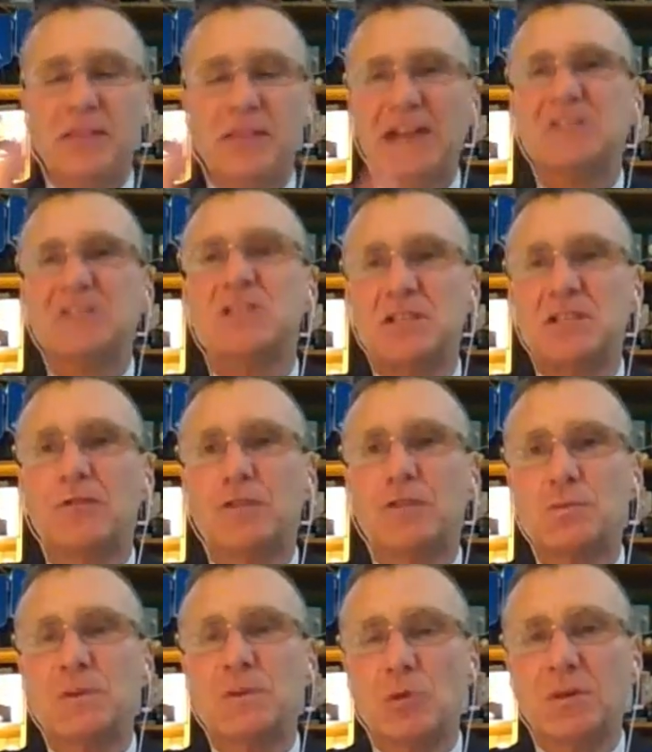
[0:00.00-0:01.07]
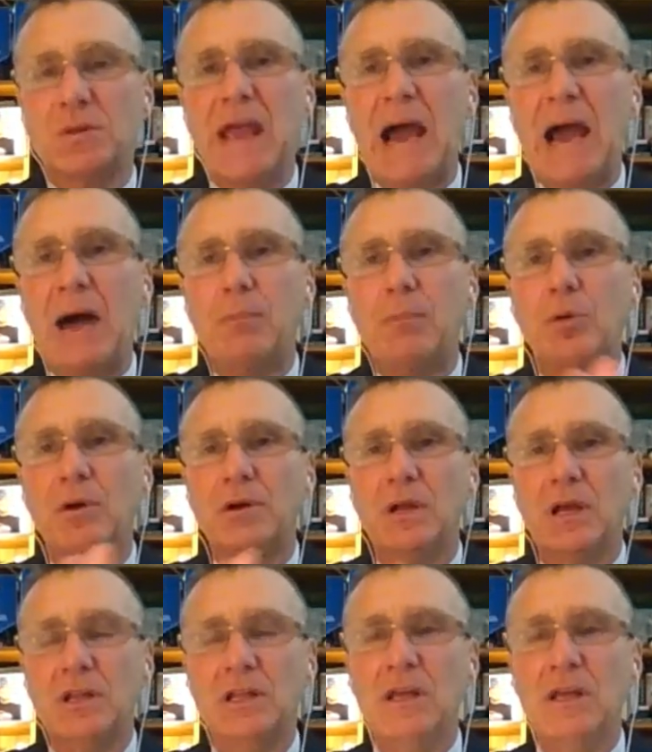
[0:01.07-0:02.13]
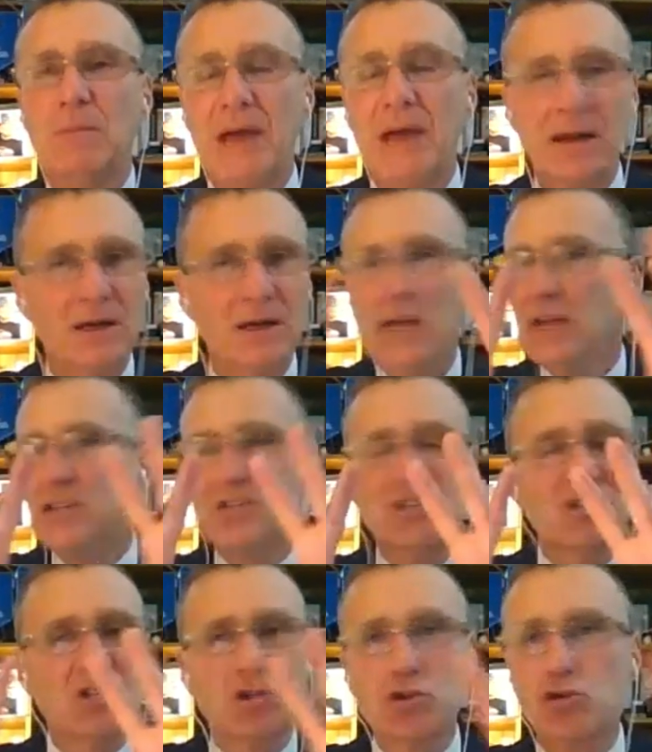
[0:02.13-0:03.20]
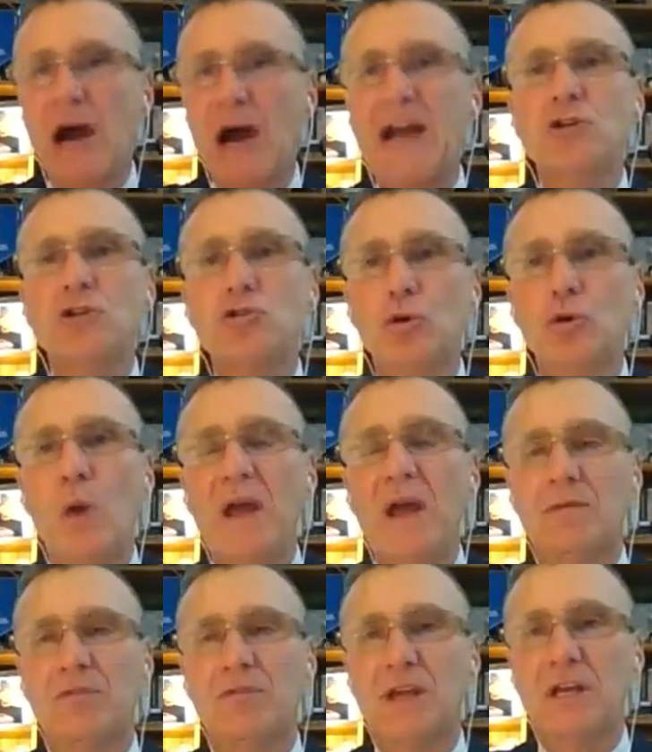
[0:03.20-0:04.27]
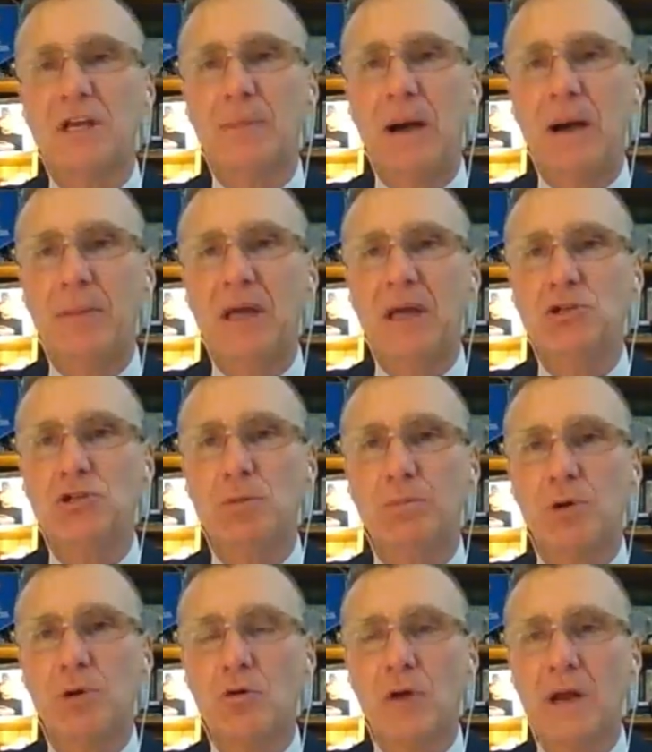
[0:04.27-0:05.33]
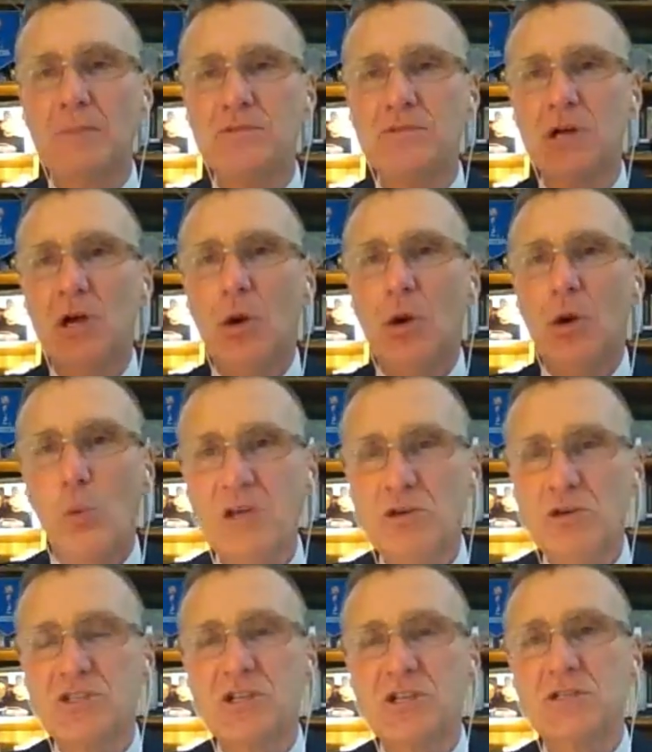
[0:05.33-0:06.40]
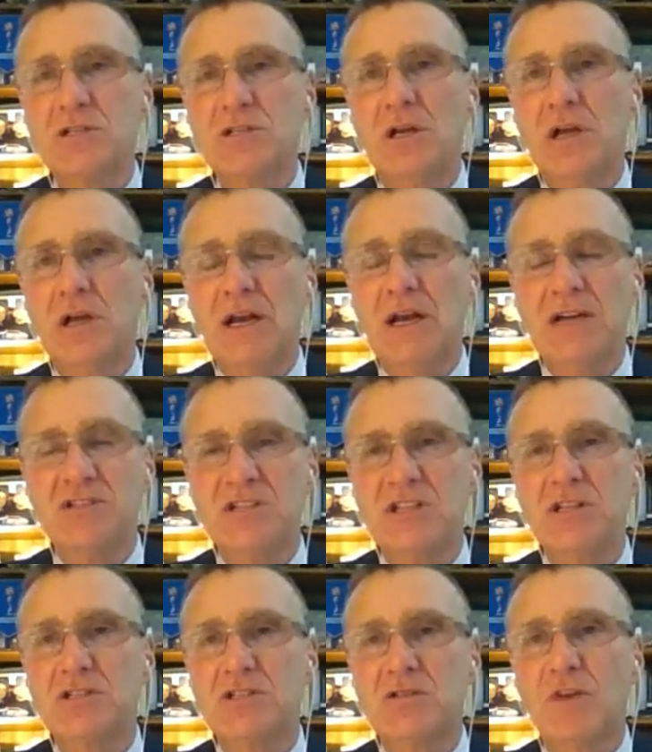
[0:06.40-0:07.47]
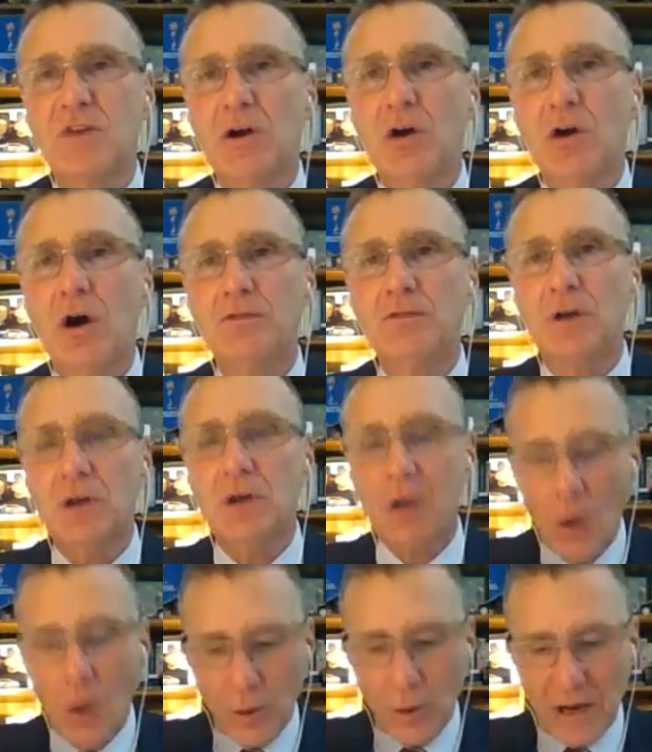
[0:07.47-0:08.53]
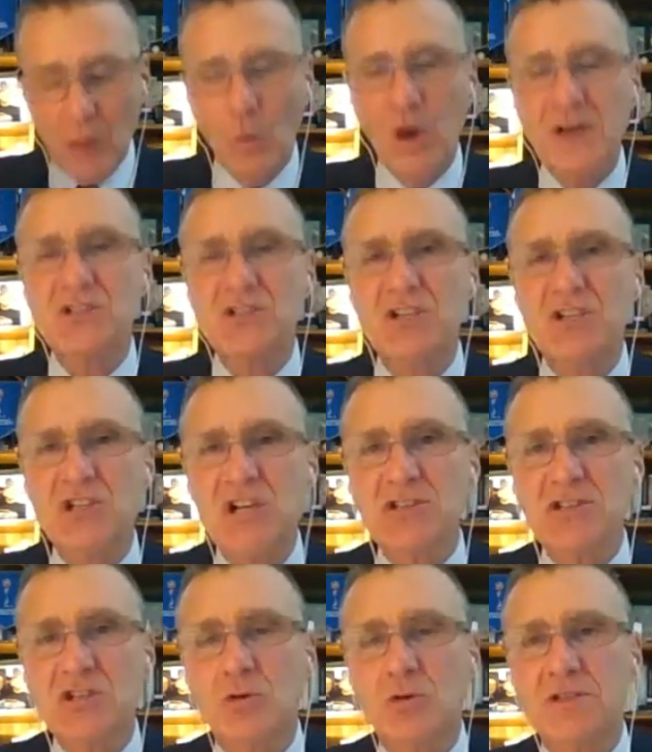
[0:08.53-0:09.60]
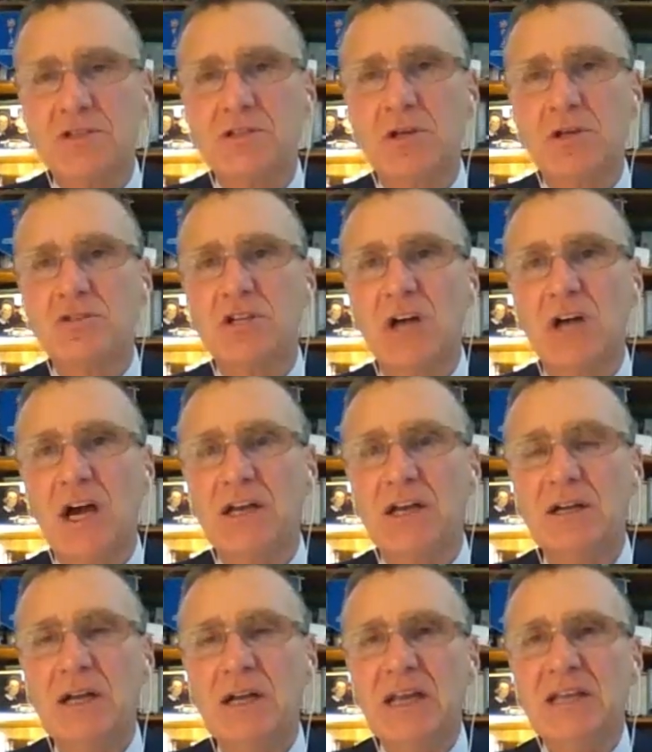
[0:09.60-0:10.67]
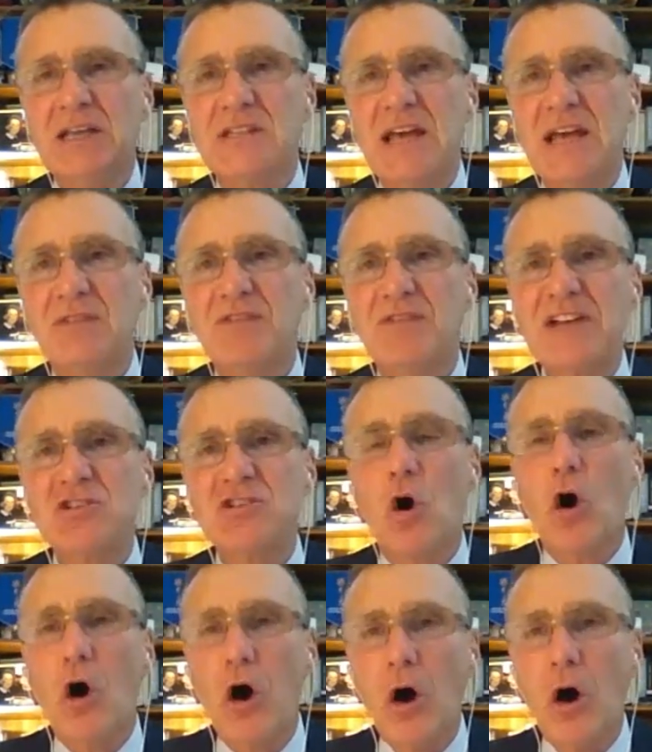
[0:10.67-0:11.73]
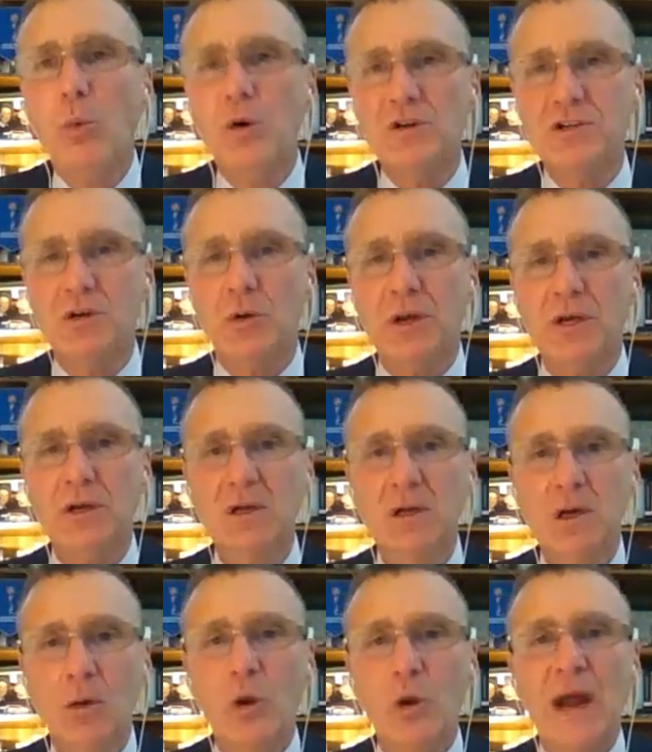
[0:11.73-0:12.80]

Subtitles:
That's the difference between the output and the impact. This is a tried and true way of thinking about managing programs. We use it, and I see this very often. What I want to suggest to us, though, tonight is that if that's all we're doing, we're